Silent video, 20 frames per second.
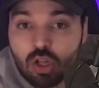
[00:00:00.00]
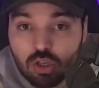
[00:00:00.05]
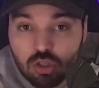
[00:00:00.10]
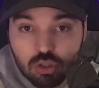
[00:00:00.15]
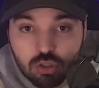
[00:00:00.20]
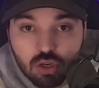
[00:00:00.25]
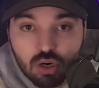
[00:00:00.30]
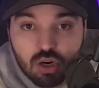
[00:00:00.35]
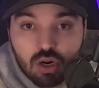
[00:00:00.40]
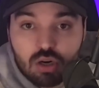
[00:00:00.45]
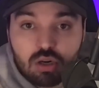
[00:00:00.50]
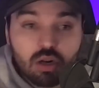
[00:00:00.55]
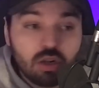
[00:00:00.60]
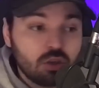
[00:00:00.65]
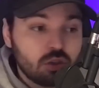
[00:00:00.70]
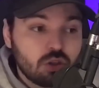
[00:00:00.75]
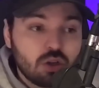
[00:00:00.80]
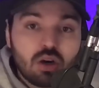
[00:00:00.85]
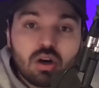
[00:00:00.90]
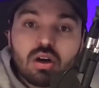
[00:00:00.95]
learn
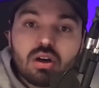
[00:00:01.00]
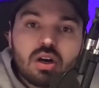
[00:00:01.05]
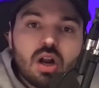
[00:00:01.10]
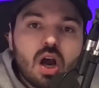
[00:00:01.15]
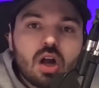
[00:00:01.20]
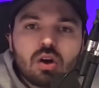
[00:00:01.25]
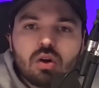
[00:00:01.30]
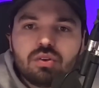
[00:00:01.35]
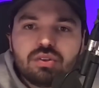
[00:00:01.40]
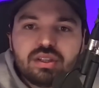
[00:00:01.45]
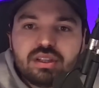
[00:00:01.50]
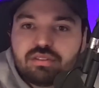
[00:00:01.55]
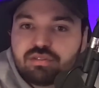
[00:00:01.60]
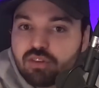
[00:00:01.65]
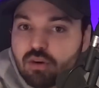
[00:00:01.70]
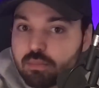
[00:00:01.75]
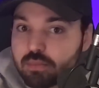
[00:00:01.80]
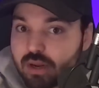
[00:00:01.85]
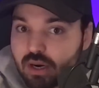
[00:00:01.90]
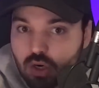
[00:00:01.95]
not only
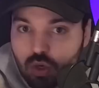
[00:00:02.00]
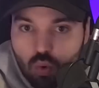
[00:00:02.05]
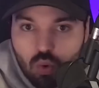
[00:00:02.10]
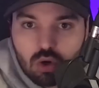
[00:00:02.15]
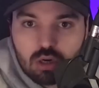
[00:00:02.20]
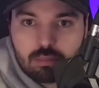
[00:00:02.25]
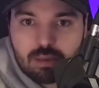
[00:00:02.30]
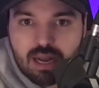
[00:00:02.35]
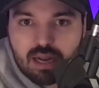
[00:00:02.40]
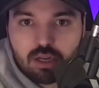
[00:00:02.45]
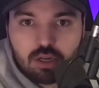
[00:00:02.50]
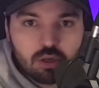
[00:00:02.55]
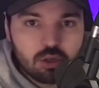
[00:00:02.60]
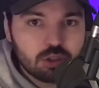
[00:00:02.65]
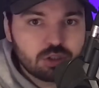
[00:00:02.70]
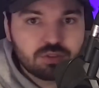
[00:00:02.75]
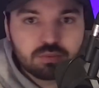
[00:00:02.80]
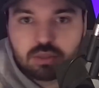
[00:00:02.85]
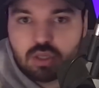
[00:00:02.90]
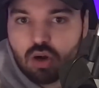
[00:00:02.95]
from their quarterback
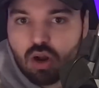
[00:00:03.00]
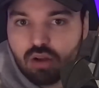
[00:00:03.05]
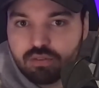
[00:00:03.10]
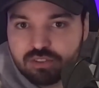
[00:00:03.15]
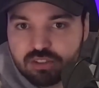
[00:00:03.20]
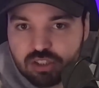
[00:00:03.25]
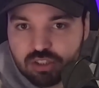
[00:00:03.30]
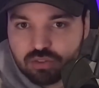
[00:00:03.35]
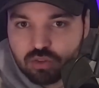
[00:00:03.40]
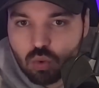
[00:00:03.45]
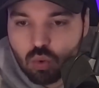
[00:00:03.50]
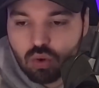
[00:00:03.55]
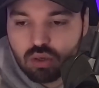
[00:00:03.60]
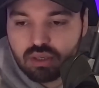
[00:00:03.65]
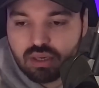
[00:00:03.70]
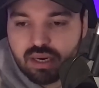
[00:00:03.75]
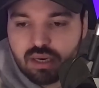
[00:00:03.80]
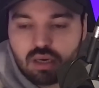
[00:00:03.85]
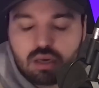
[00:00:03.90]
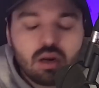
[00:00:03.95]
coach, from their offensive
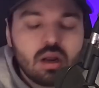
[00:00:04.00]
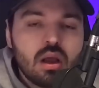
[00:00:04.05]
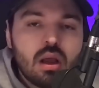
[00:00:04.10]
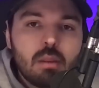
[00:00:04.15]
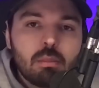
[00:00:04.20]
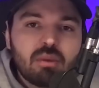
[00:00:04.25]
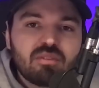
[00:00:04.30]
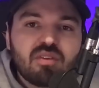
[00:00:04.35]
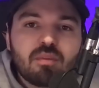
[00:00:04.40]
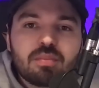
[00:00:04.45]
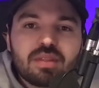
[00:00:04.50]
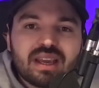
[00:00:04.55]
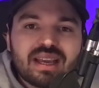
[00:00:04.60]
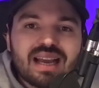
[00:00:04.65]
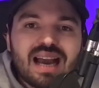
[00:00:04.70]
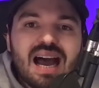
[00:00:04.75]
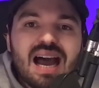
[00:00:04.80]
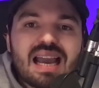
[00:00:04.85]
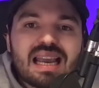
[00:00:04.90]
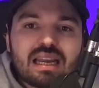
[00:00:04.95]
coordinator, but from the
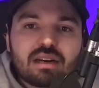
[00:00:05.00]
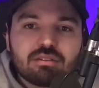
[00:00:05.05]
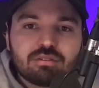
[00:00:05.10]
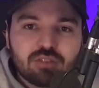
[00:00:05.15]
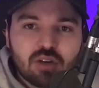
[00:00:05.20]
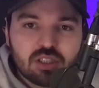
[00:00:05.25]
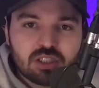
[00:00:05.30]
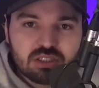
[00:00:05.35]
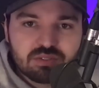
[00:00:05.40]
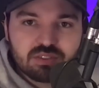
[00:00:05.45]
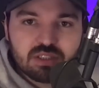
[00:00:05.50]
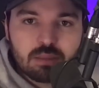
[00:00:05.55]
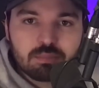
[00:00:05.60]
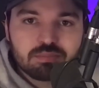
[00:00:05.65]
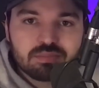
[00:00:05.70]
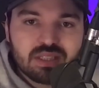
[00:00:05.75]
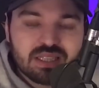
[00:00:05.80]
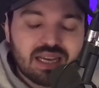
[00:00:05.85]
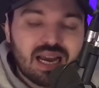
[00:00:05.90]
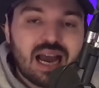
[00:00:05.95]
guy in front of them,
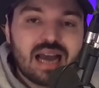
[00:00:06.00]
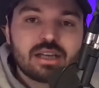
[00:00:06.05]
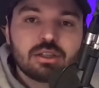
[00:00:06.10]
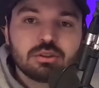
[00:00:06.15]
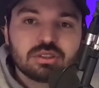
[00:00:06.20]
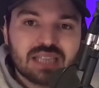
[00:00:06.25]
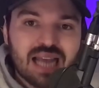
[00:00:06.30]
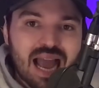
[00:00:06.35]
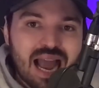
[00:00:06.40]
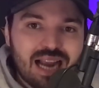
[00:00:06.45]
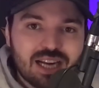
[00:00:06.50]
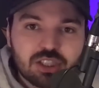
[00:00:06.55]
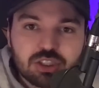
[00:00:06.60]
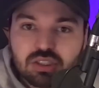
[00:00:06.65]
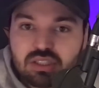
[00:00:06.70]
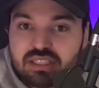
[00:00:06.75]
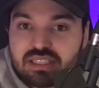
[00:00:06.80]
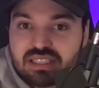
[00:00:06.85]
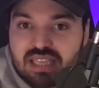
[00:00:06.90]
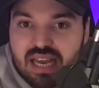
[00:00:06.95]
the guy who's
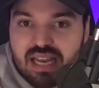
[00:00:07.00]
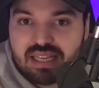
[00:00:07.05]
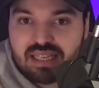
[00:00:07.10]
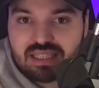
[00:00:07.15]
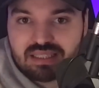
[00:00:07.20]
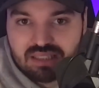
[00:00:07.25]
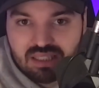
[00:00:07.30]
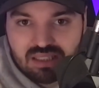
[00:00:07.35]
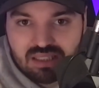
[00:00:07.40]
actually taking the